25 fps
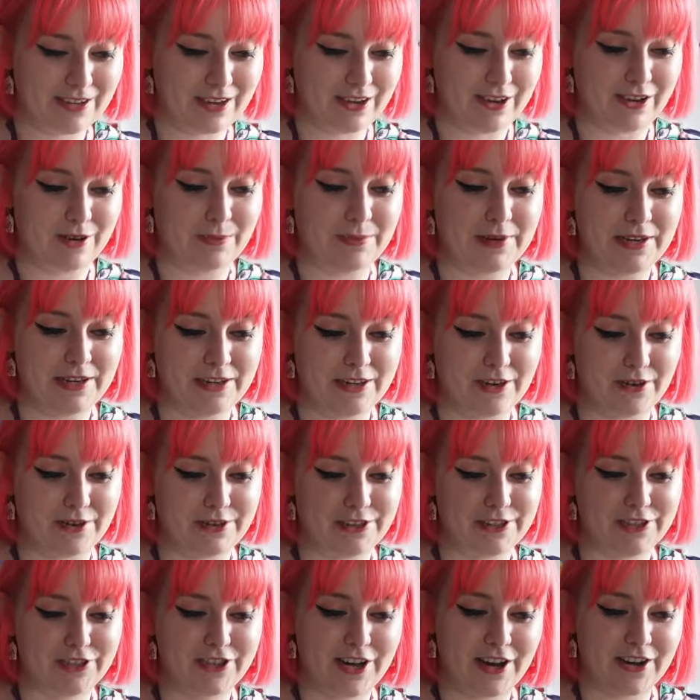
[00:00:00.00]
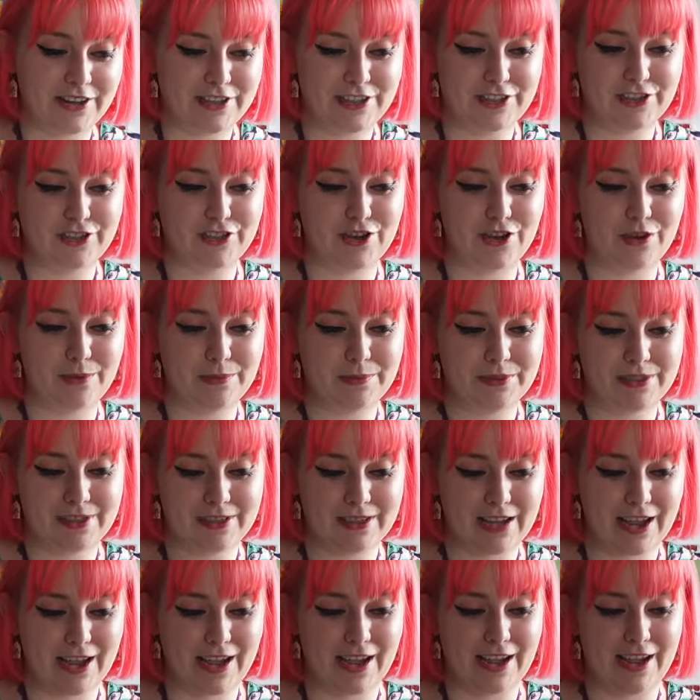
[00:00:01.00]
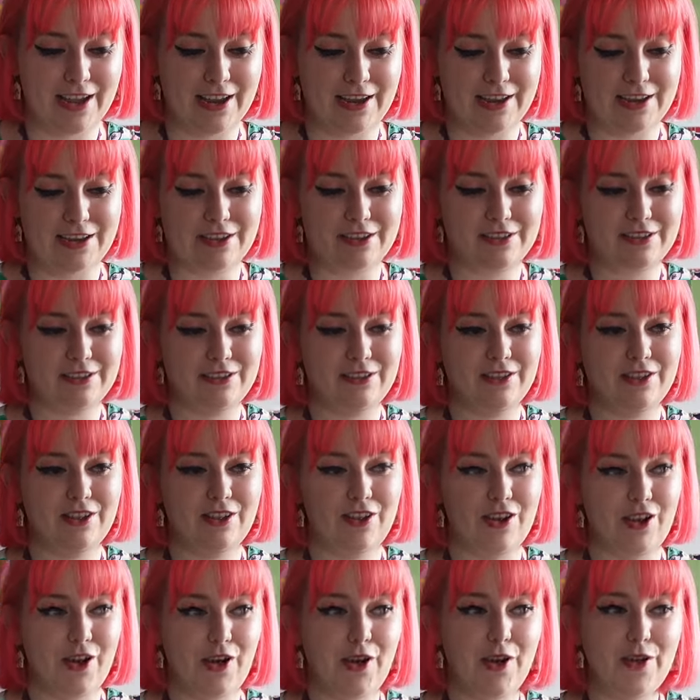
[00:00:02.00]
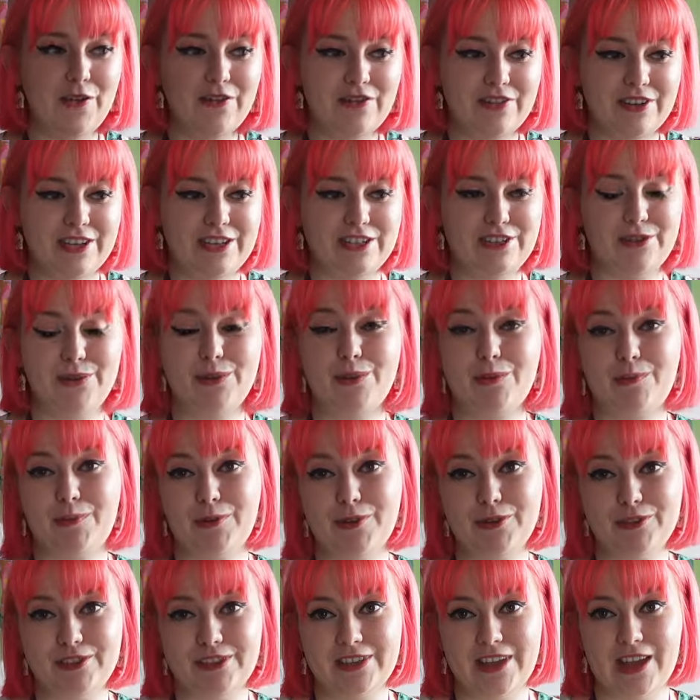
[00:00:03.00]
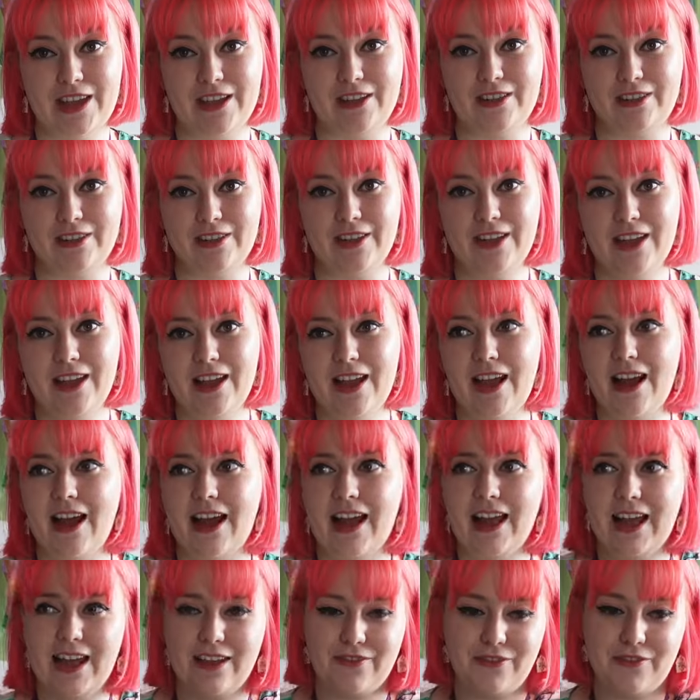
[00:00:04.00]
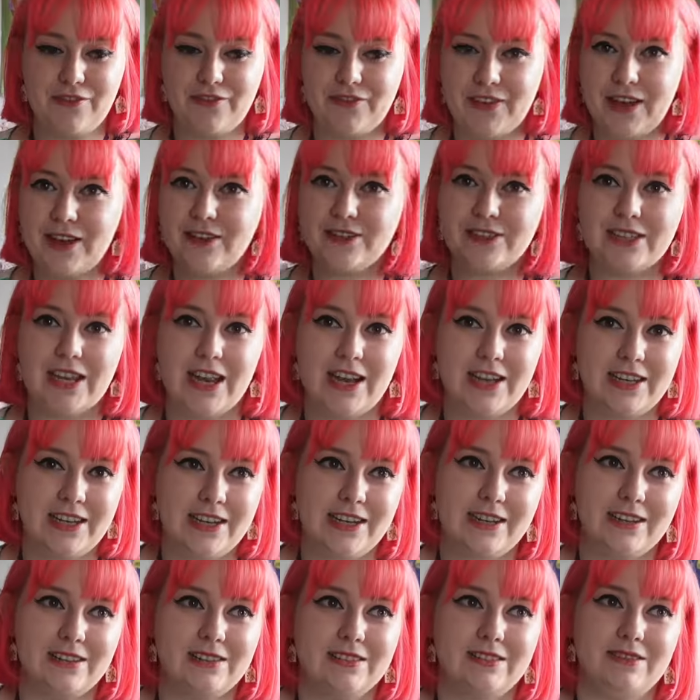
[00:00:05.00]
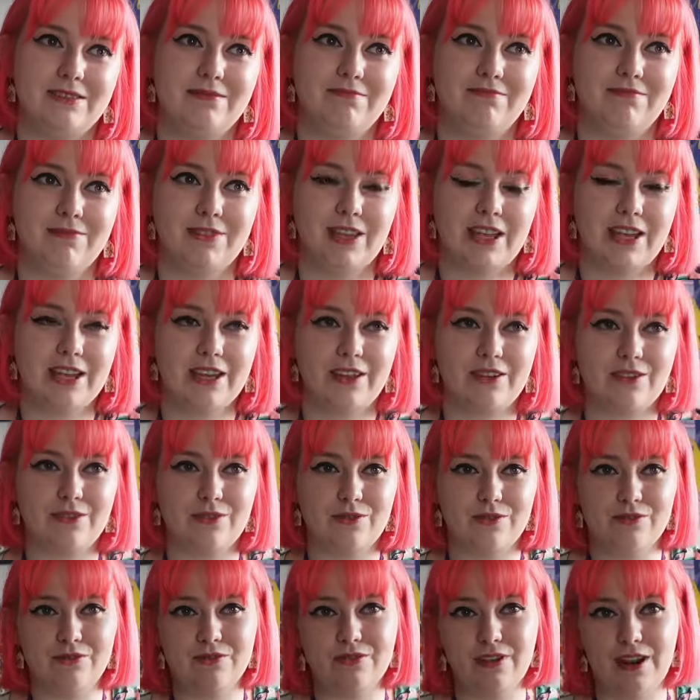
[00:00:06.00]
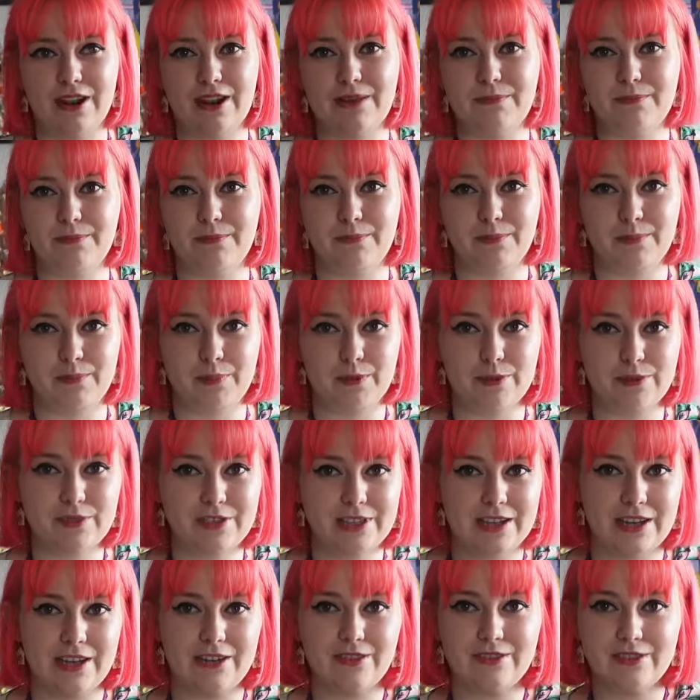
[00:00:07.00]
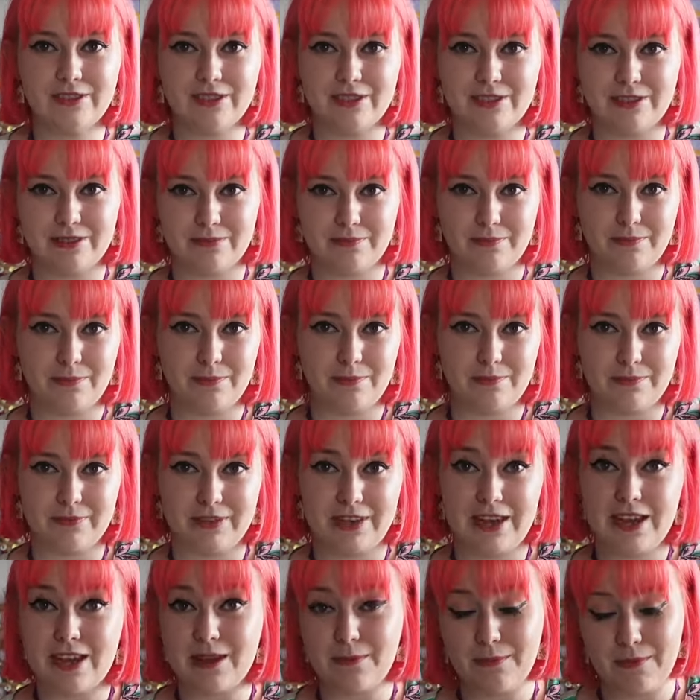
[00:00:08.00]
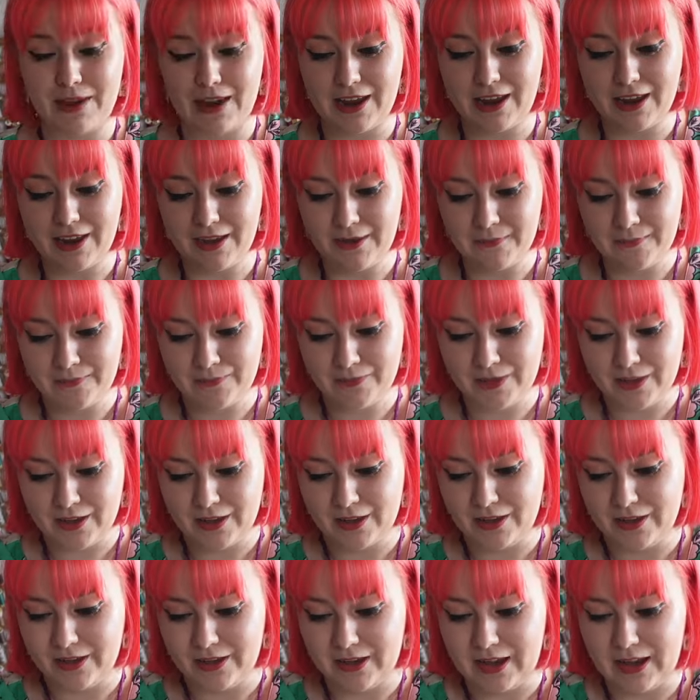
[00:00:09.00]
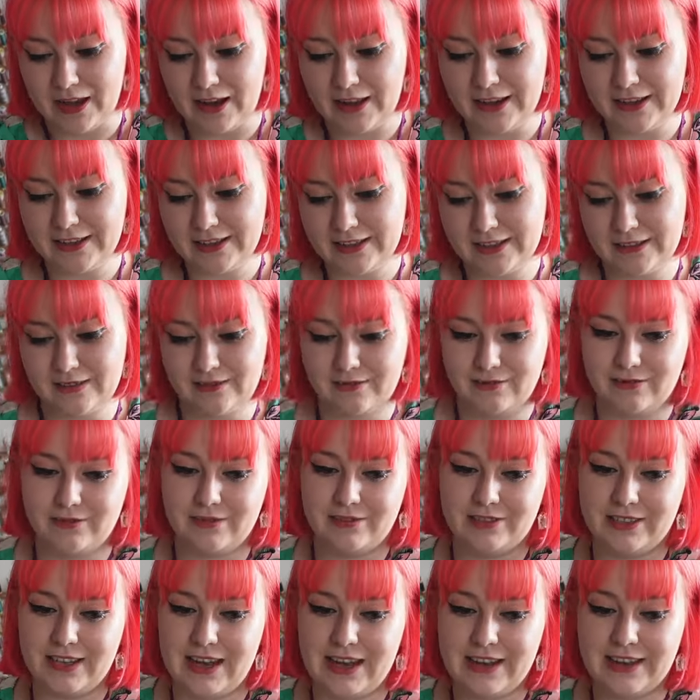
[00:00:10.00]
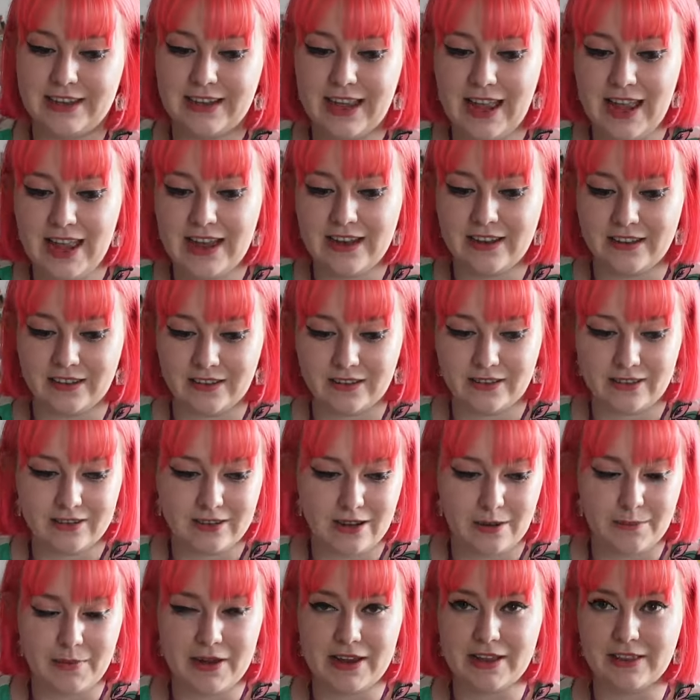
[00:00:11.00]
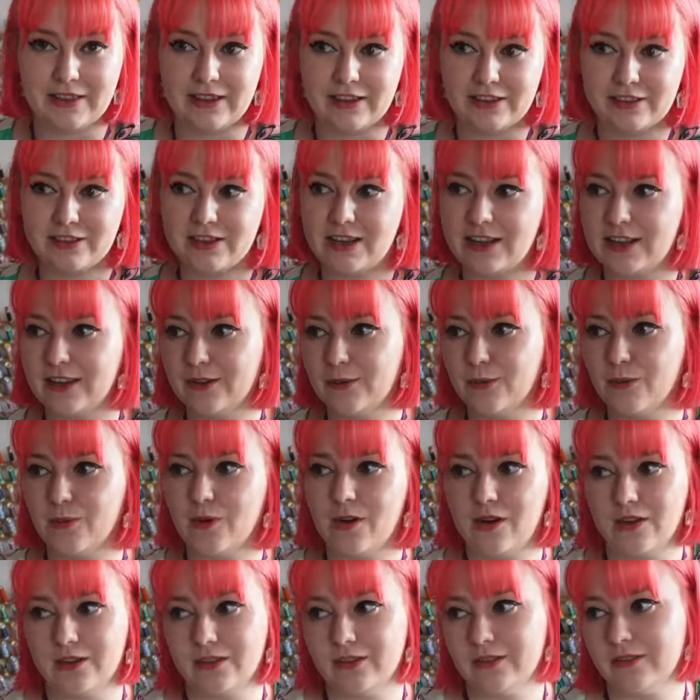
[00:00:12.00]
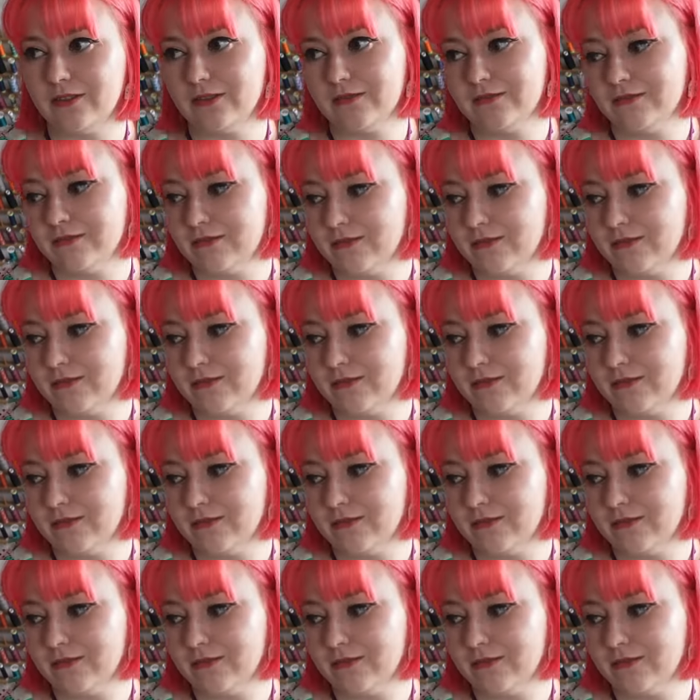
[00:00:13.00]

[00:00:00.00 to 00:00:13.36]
I'll be going to charity shops and hopefully to a boot sale. I haven't found any like alright boot sales near me, and like in Kent, I mean, there's like one